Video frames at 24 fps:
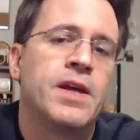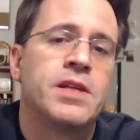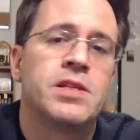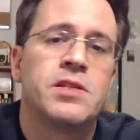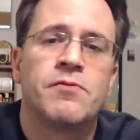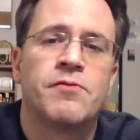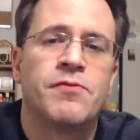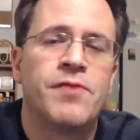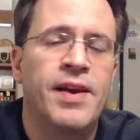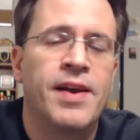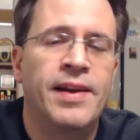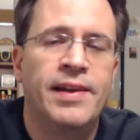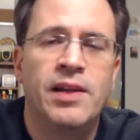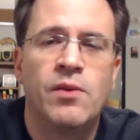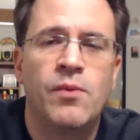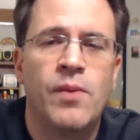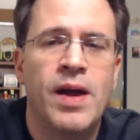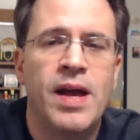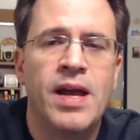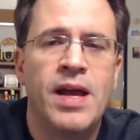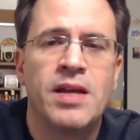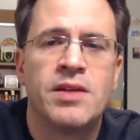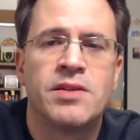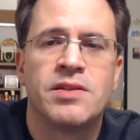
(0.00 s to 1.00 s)
It's a friendly
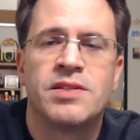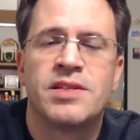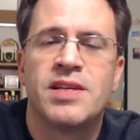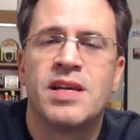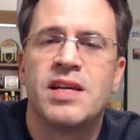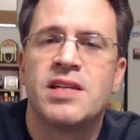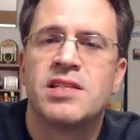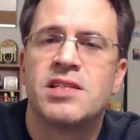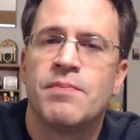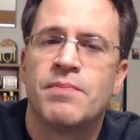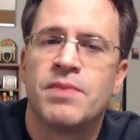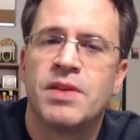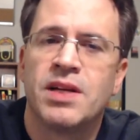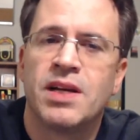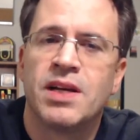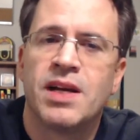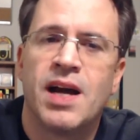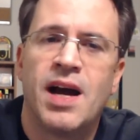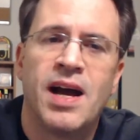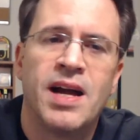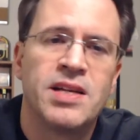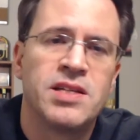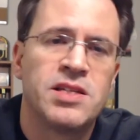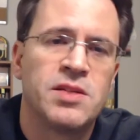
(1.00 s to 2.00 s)
way to say
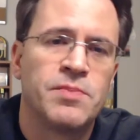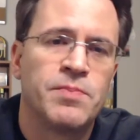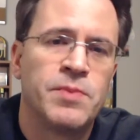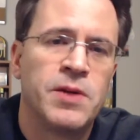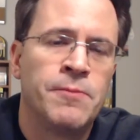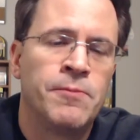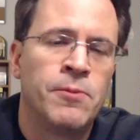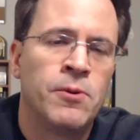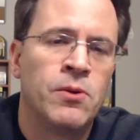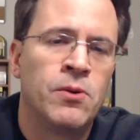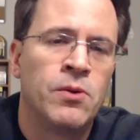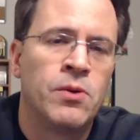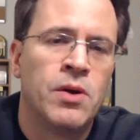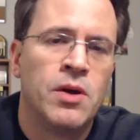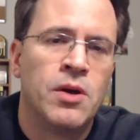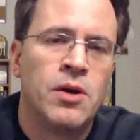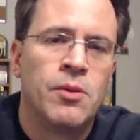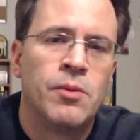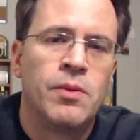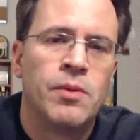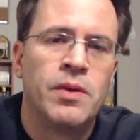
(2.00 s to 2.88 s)
something kind to people